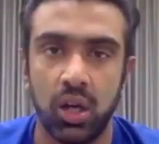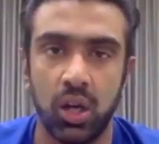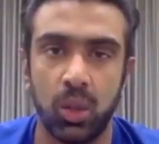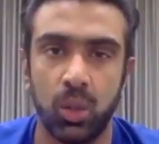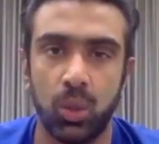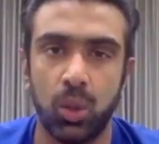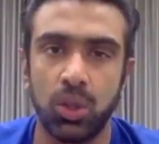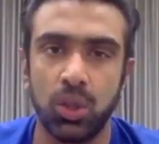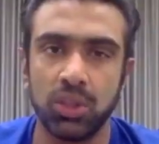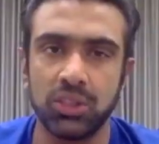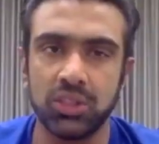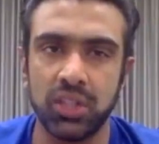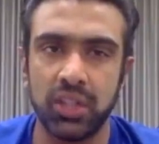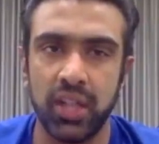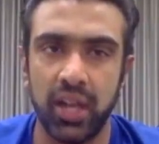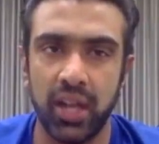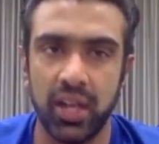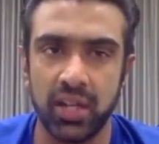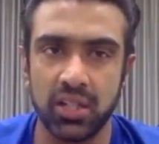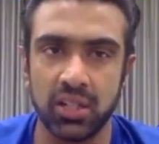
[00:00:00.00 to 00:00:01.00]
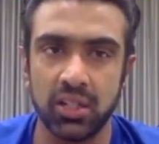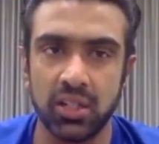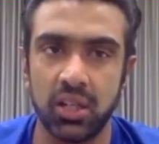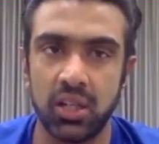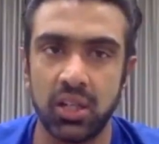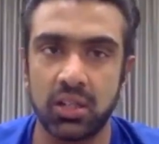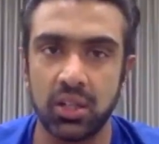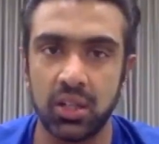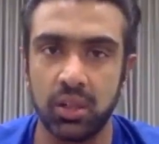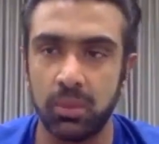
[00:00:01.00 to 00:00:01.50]
what is the direction
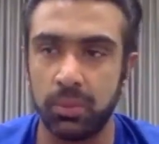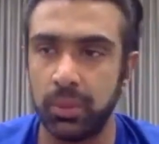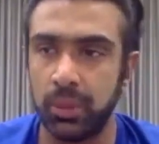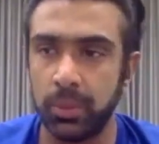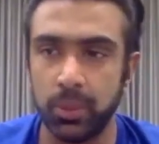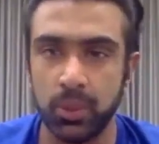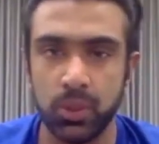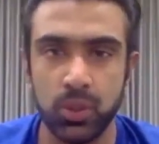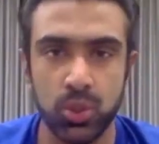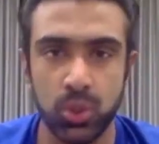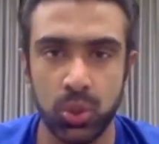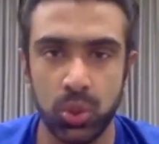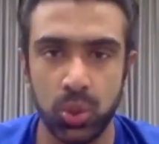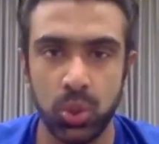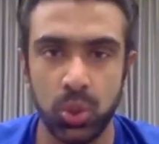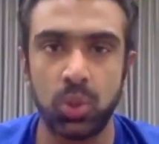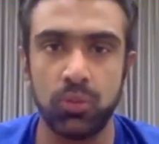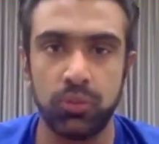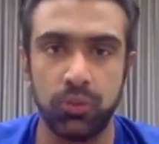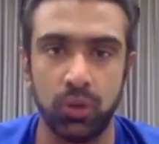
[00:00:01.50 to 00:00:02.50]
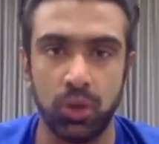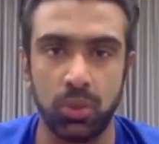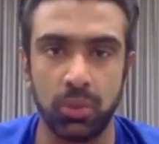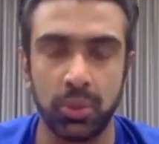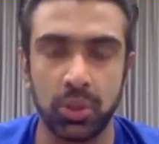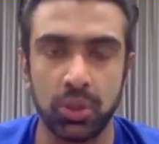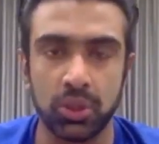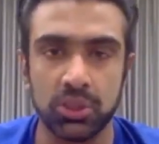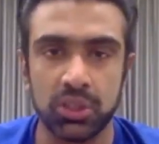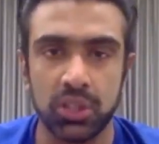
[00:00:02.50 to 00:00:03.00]
that people should look for?
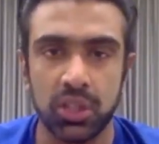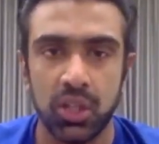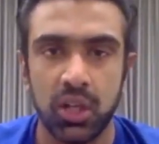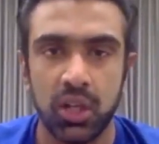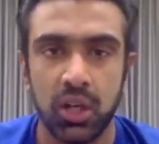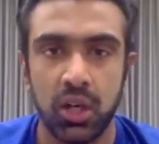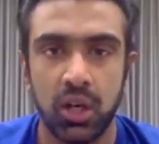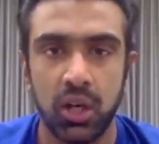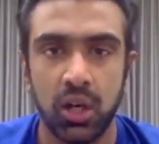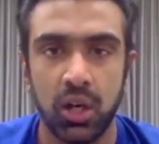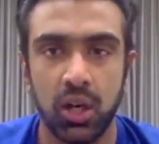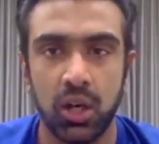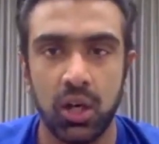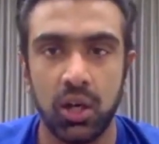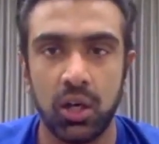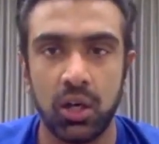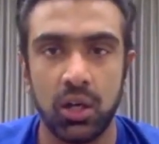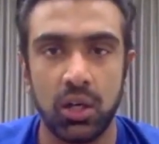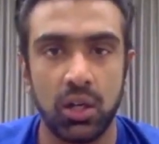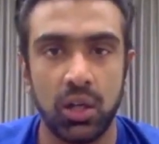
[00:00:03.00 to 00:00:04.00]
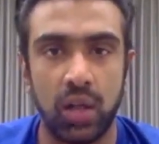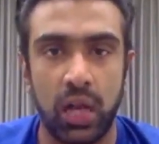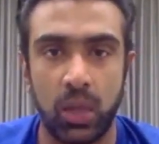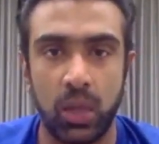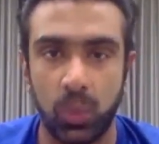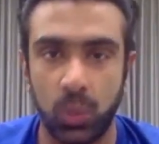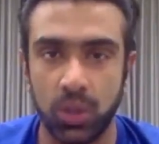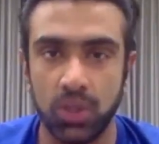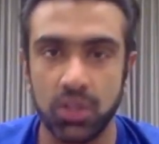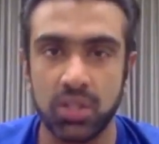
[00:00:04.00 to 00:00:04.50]
Because at
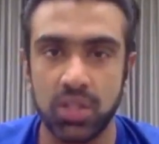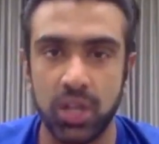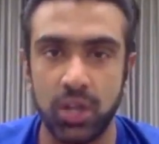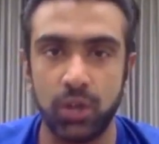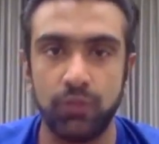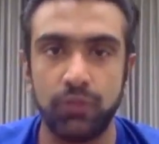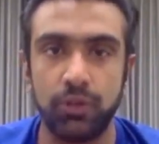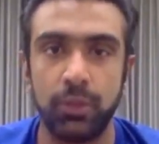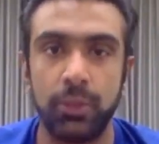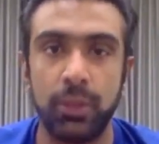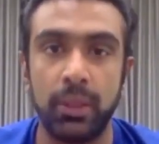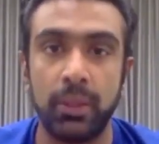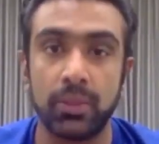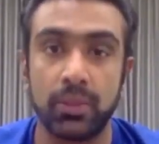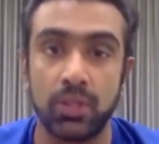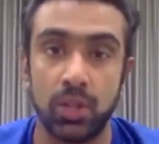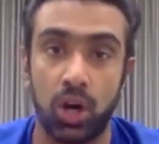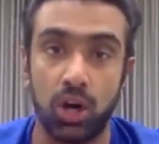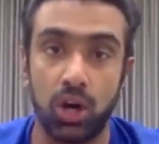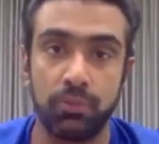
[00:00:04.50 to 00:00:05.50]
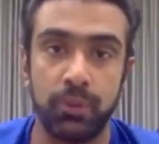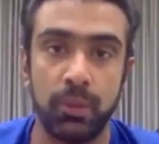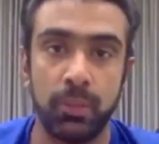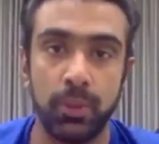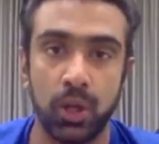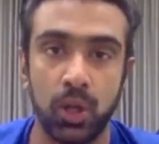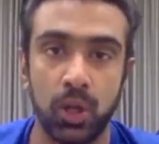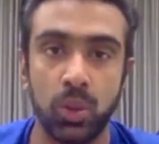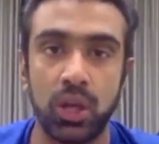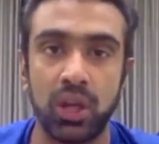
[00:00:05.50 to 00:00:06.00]
one side of it, a lot of
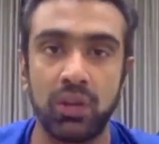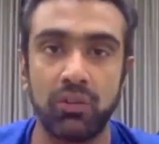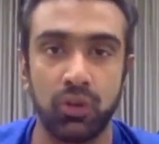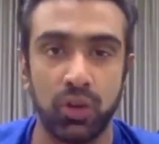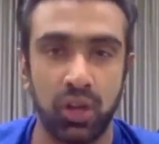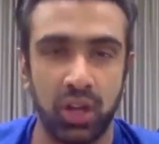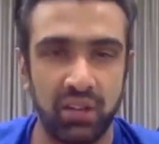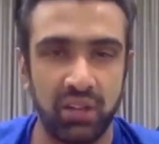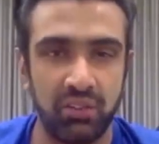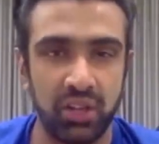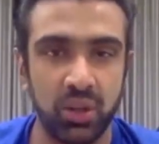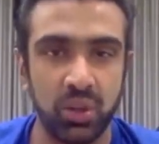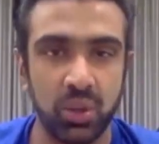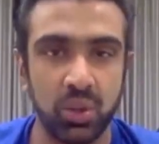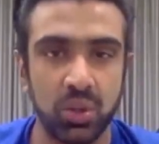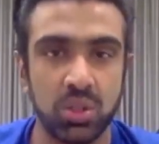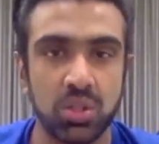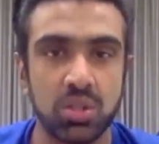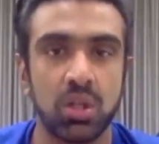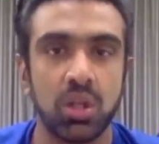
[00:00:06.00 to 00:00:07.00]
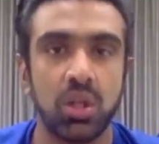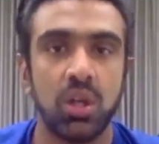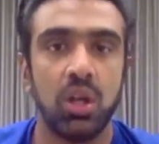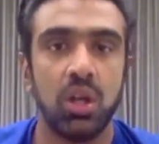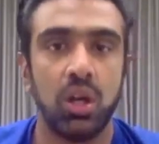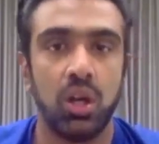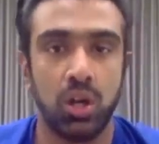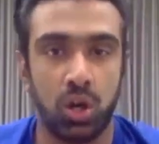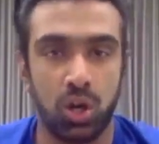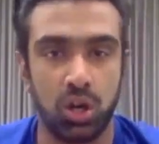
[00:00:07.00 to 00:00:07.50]
people are looking for livelihoods,
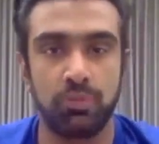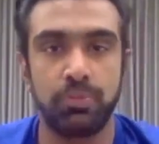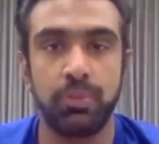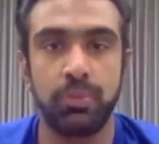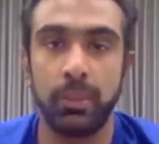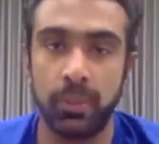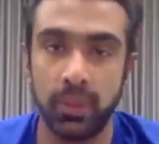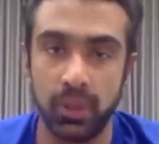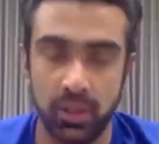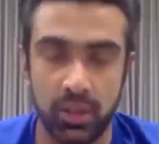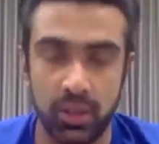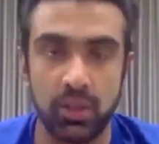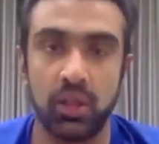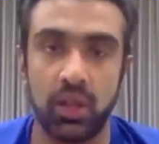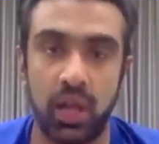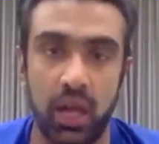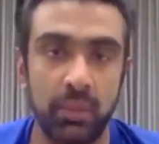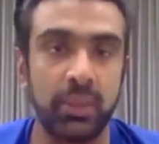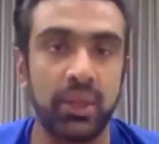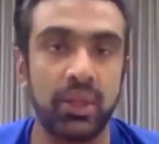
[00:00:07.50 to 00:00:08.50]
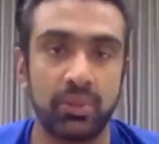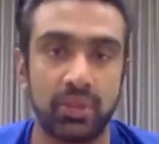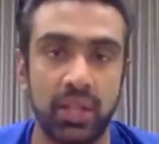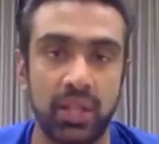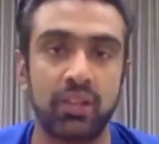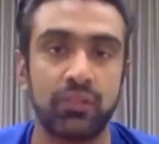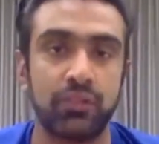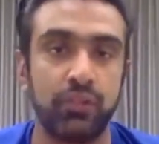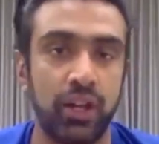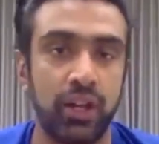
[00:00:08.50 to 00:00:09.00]
a lot of people… I mean,
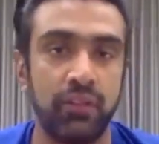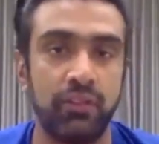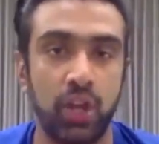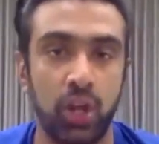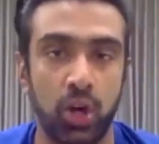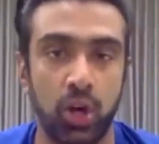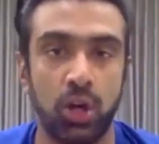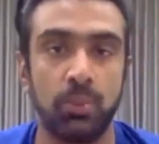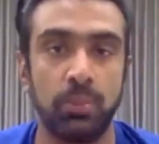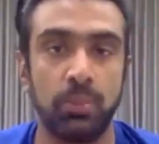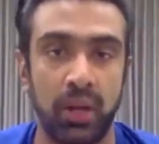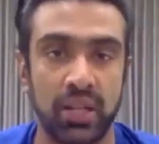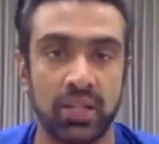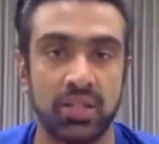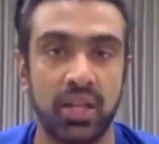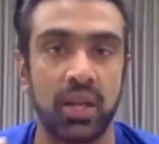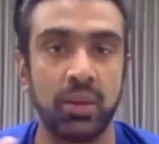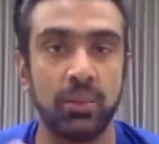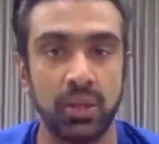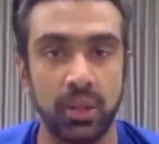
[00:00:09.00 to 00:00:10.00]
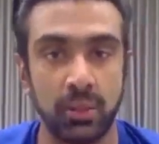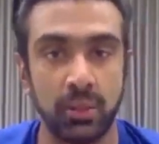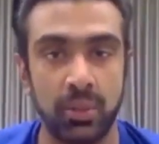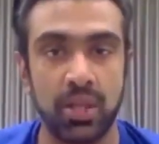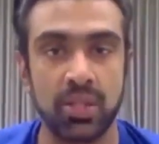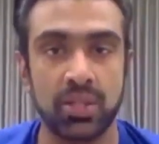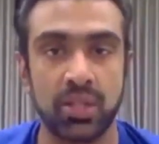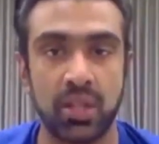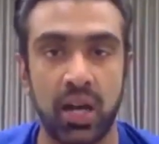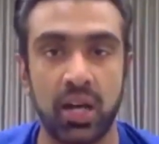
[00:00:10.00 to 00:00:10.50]
thankfully, we are all blessed, I am in the
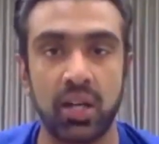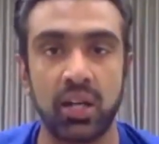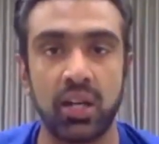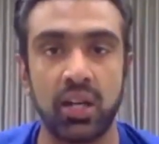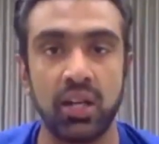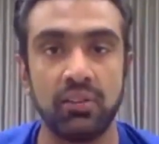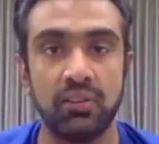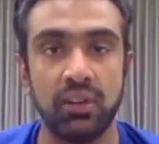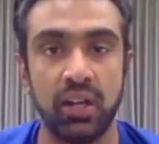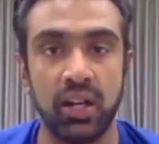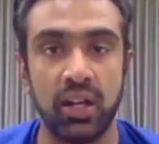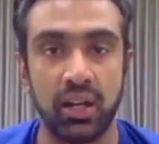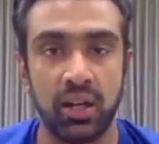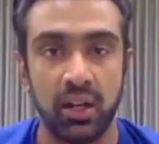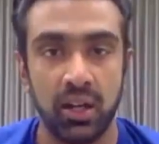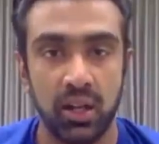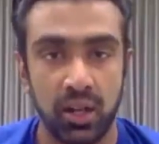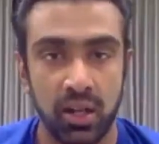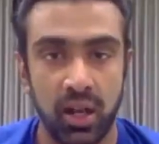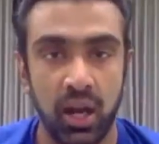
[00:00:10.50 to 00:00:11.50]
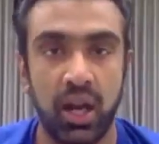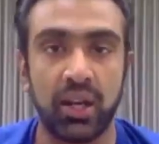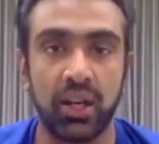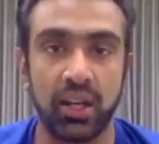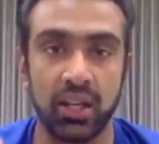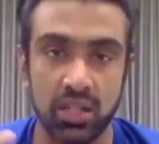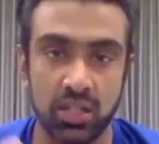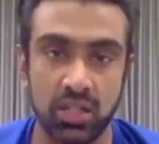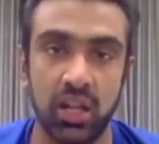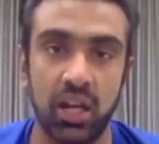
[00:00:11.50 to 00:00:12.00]
blessed category where I
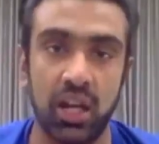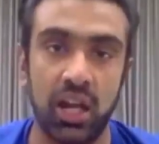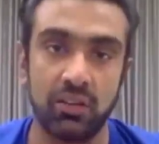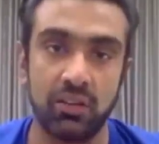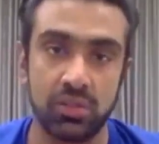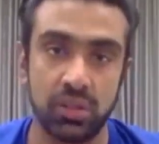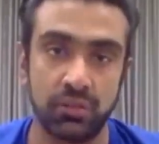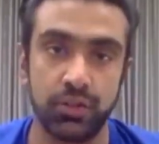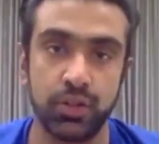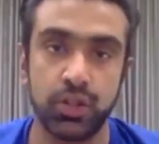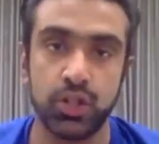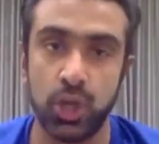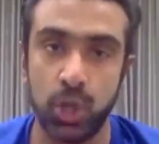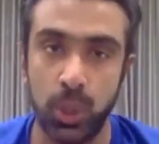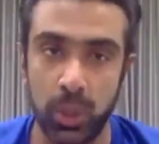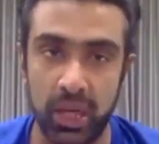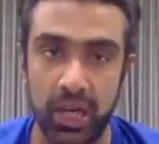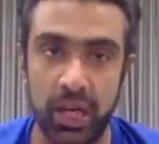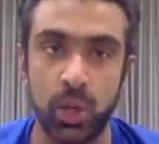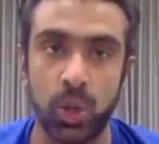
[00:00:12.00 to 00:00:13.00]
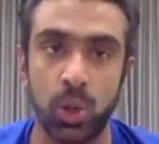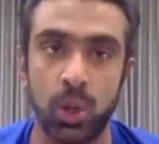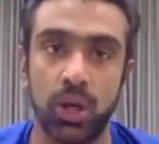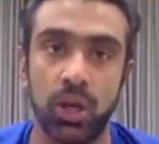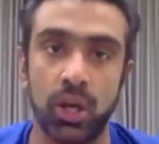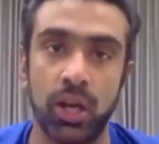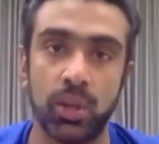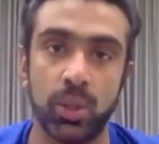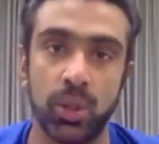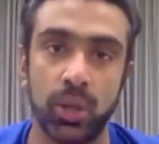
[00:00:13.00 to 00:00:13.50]
can still have sufficient to eat on
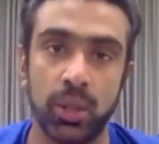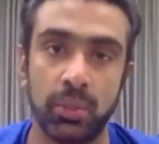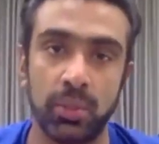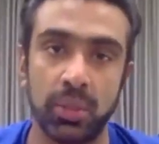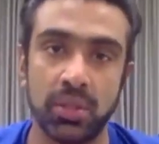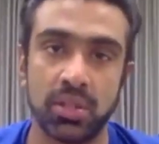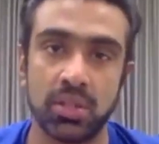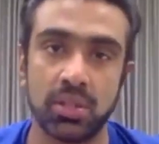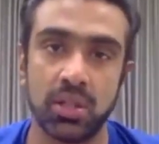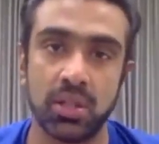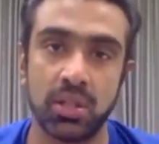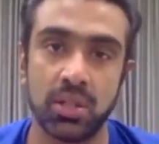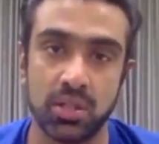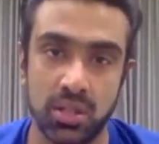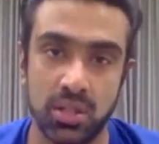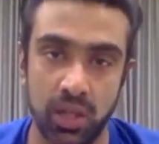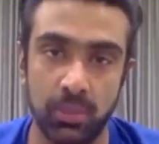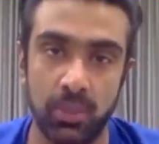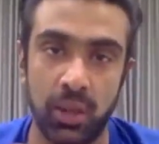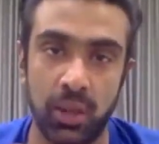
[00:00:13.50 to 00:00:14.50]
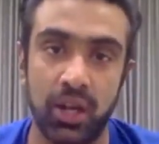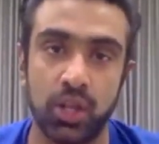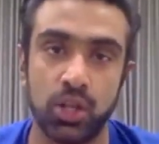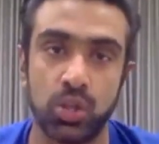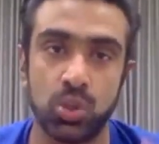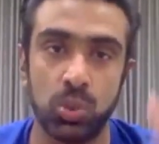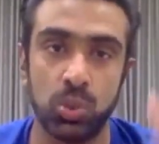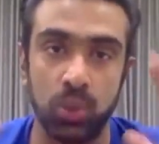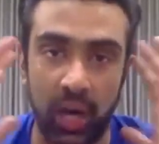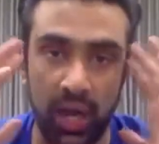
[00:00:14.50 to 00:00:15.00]
a day-to-day basis and still
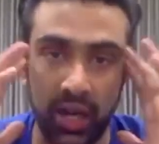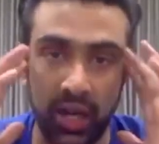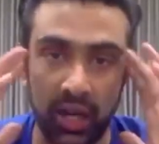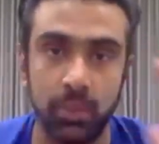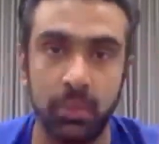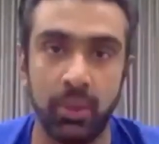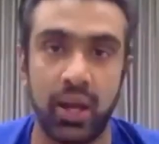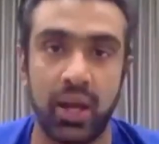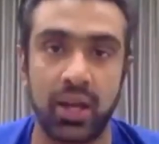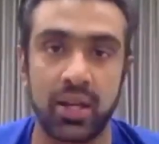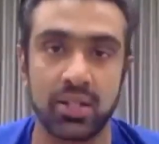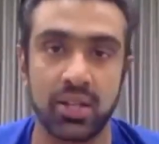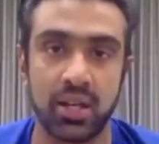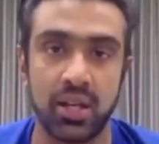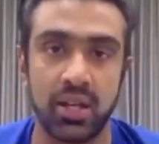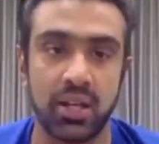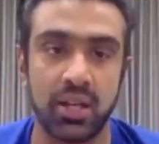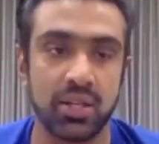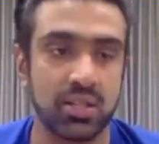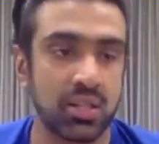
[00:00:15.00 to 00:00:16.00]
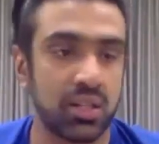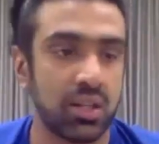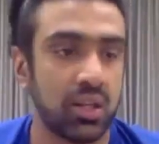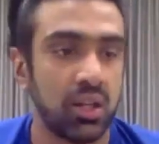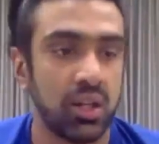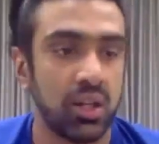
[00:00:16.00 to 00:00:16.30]
manage to handle my anxieties.